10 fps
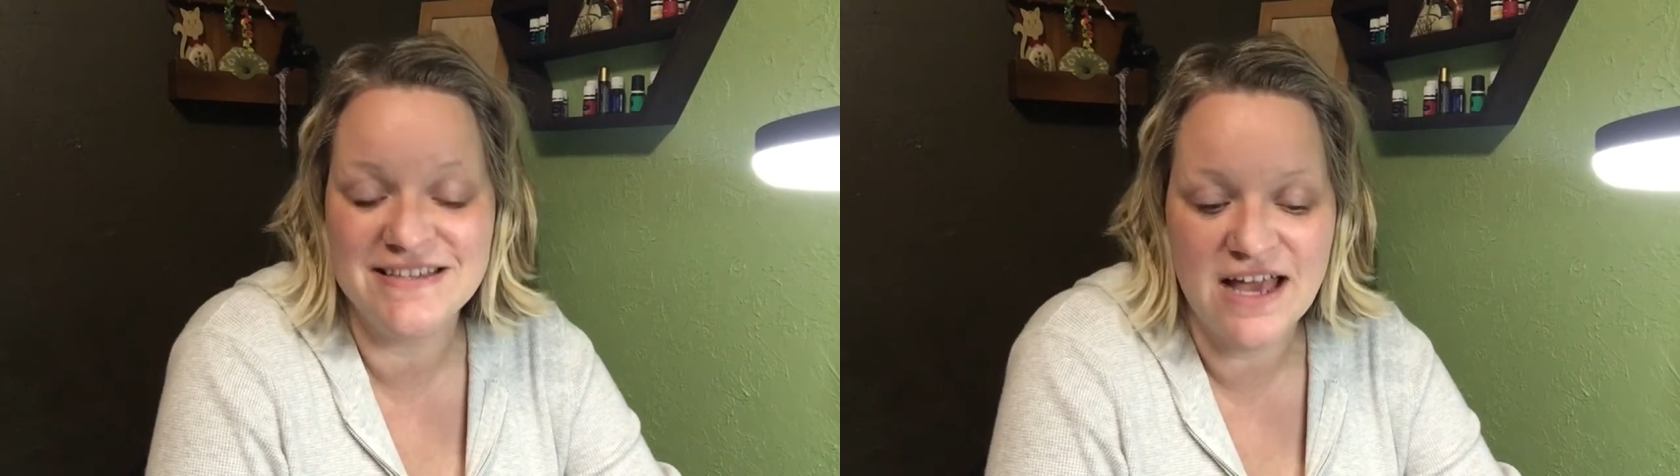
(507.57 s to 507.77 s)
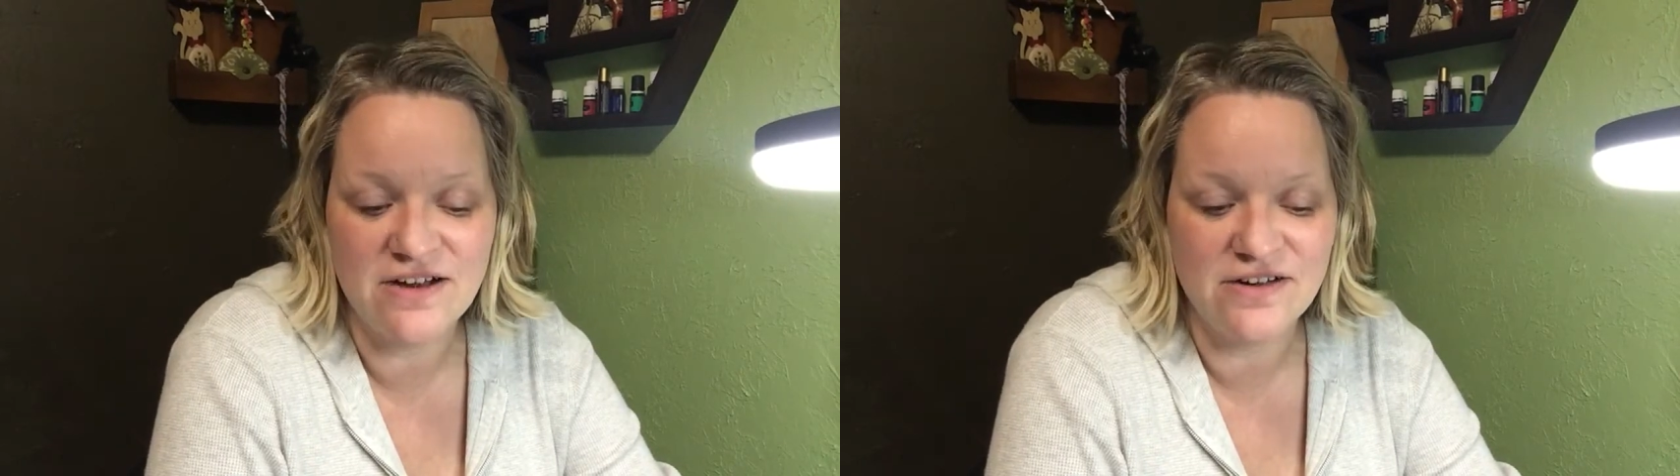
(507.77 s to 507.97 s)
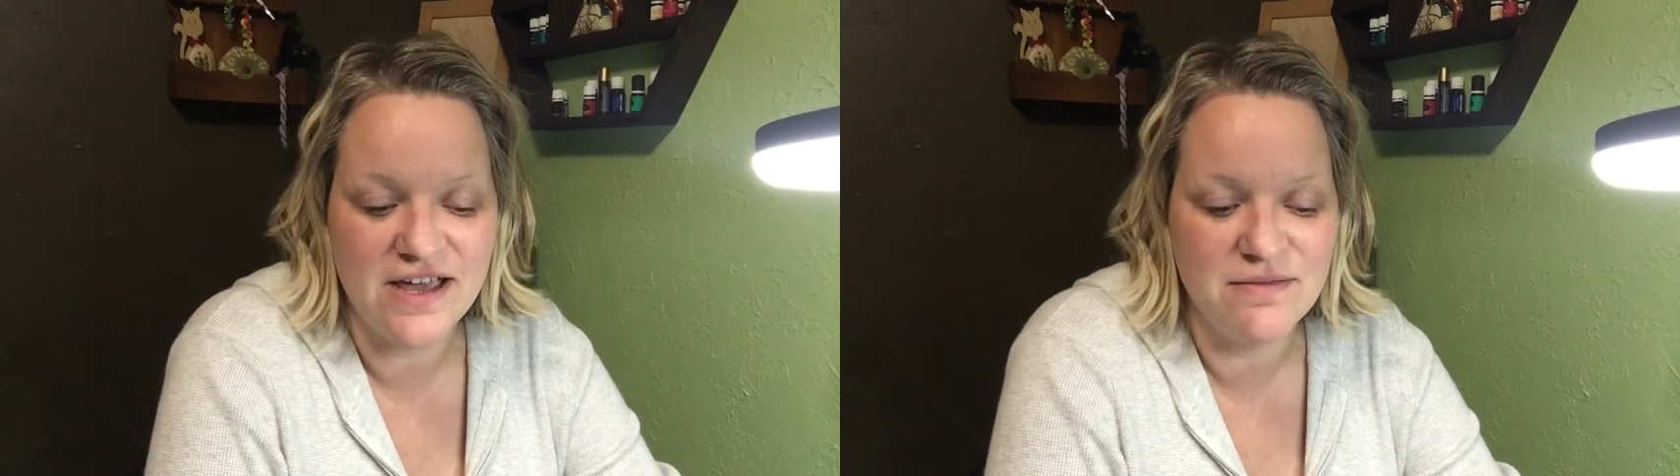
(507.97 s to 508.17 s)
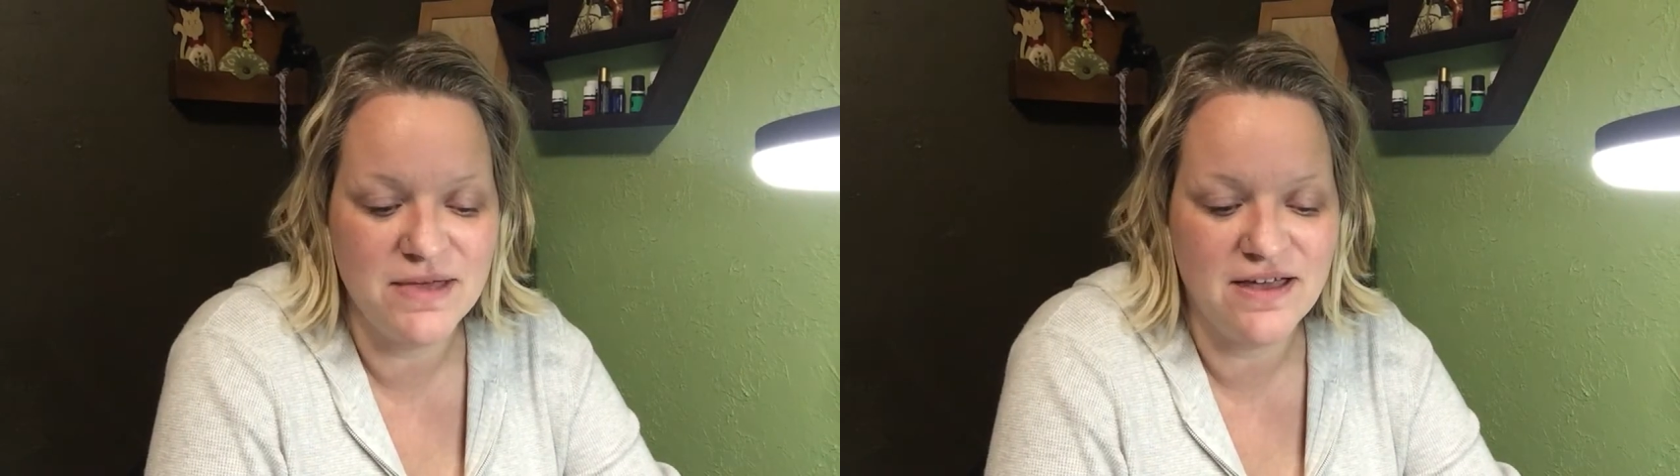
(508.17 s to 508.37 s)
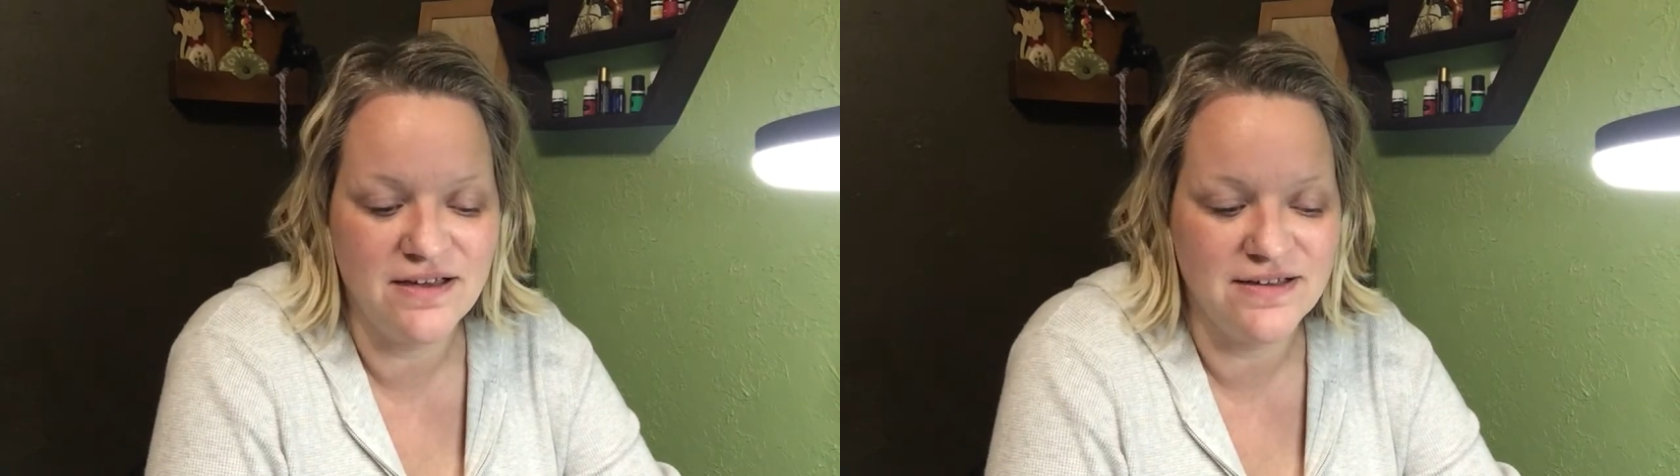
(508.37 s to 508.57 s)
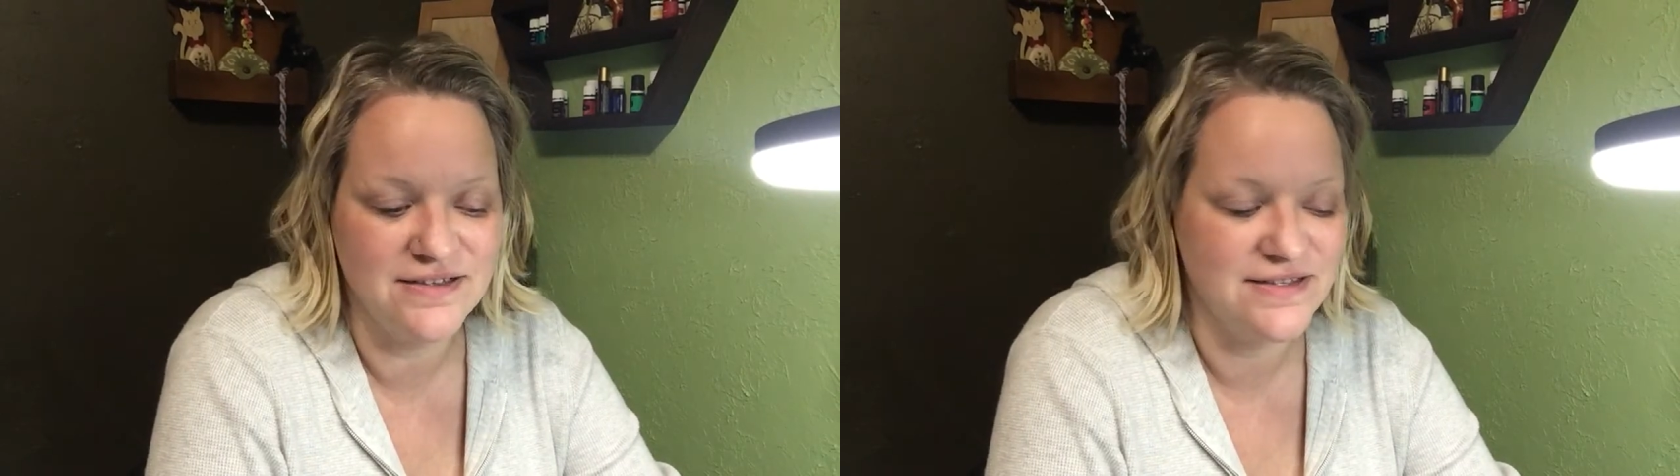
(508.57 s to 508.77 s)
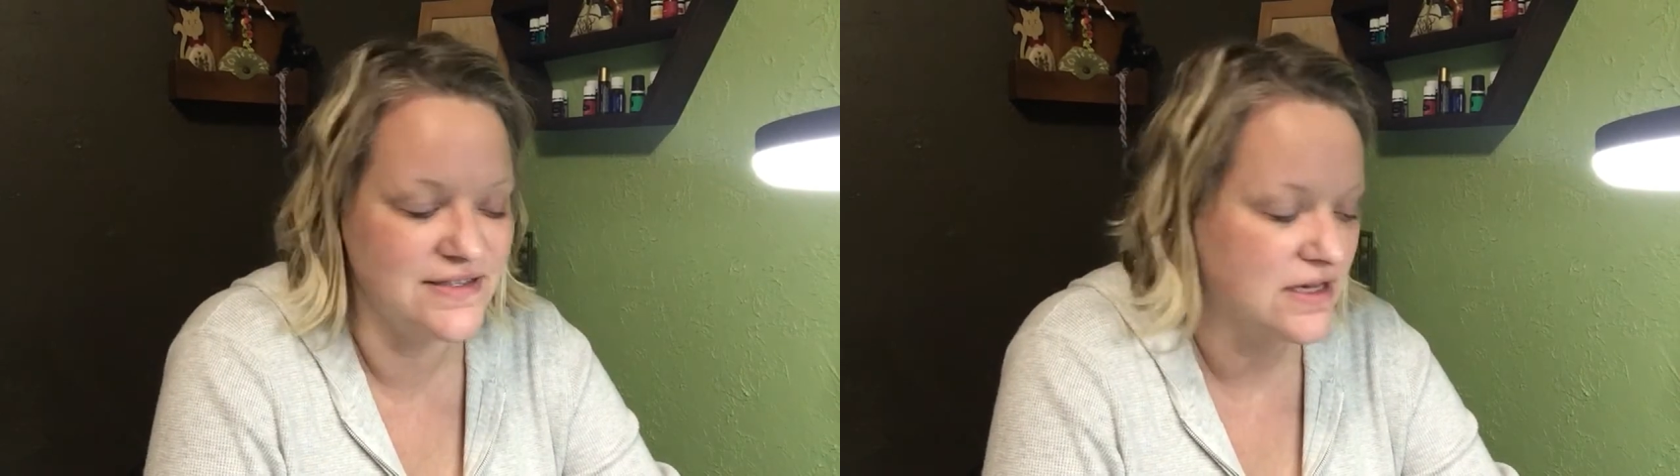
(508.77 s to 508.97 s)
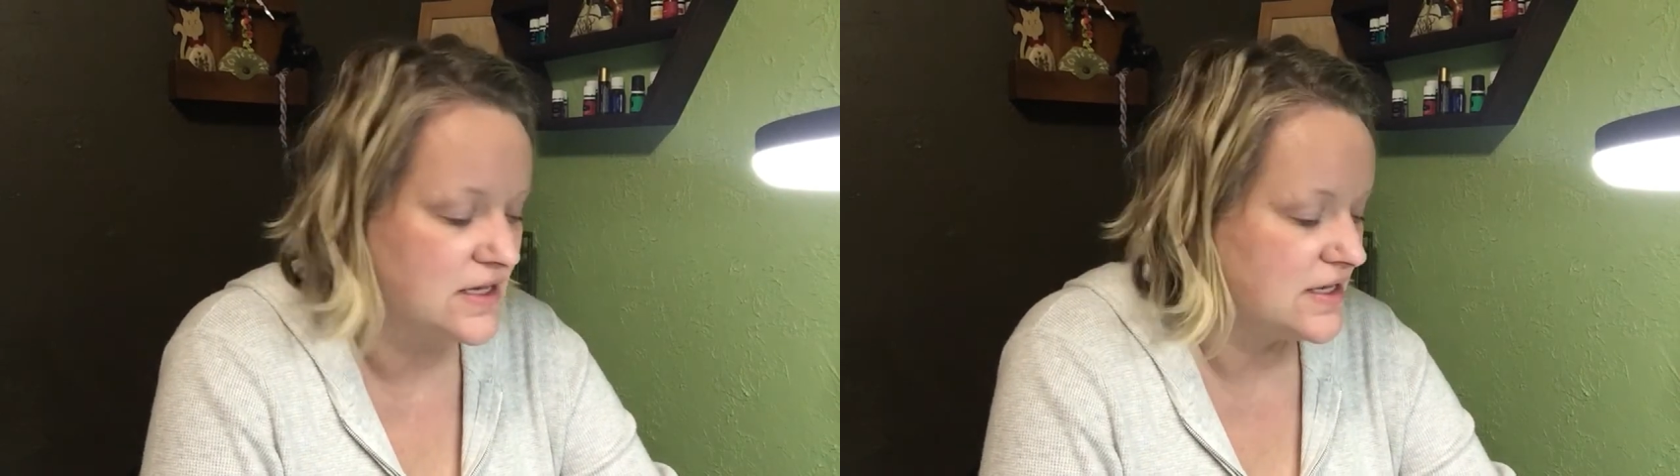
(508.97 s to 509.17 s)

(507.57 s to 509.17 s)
Saturday because